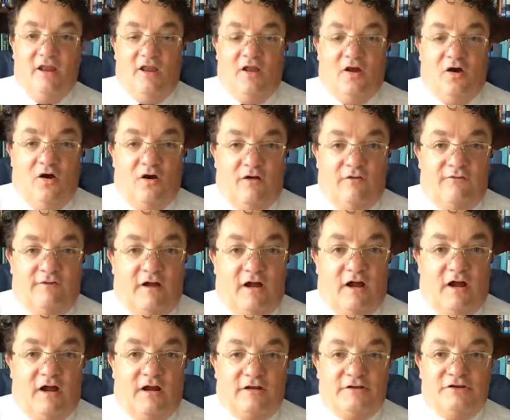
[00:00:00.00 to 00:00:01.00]
of
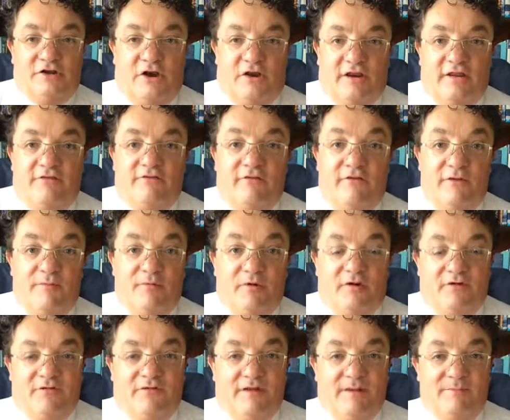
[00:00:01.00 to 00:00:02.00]
our journey through the
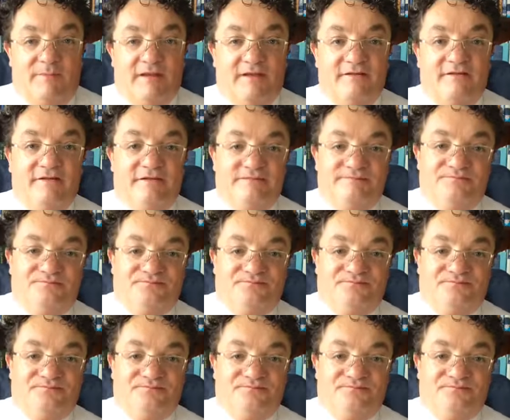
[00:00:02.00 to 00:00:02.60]
book of Philippians.